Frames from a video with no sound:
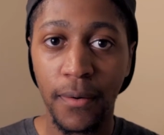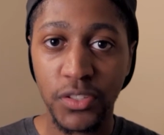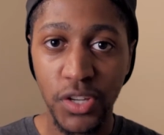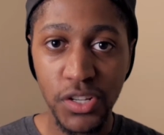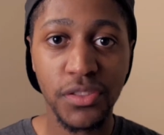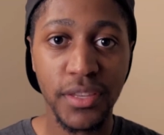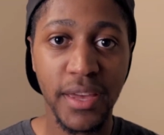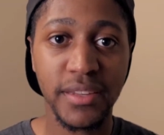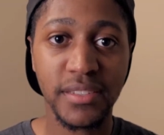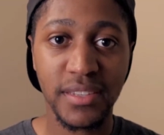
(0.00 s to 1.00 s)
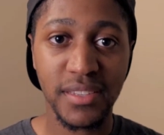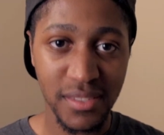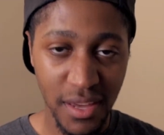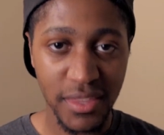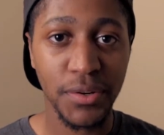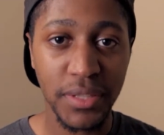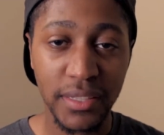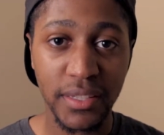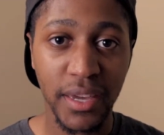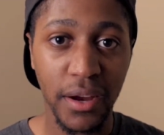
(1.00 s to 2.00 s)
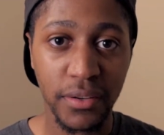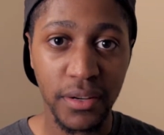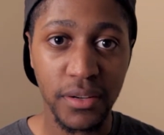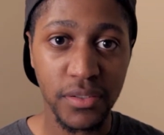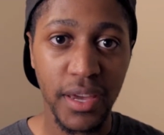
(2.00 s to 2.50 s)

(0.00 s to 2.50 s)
Stranger Things is nothing without the characters,